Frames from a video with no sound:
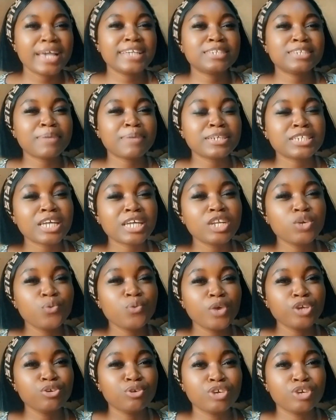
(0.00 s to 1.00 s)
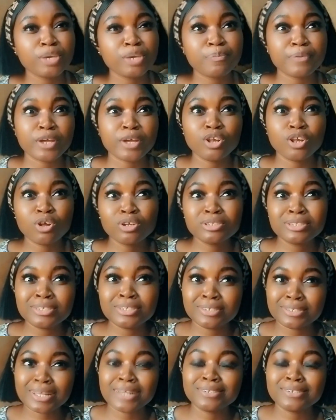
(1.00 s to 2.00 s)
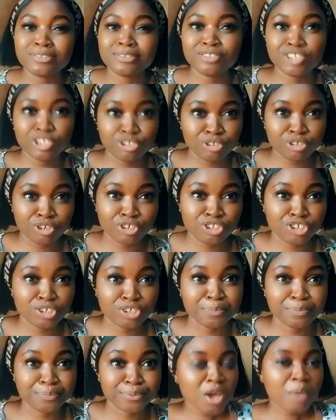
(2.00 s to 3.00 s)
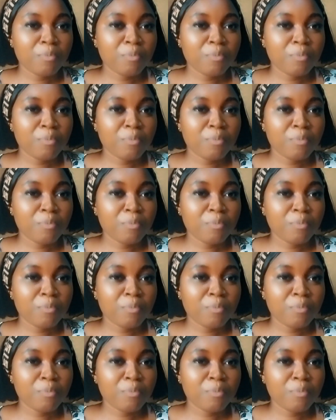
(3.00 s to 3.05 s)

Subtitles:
especially when you keep a long distance relationship.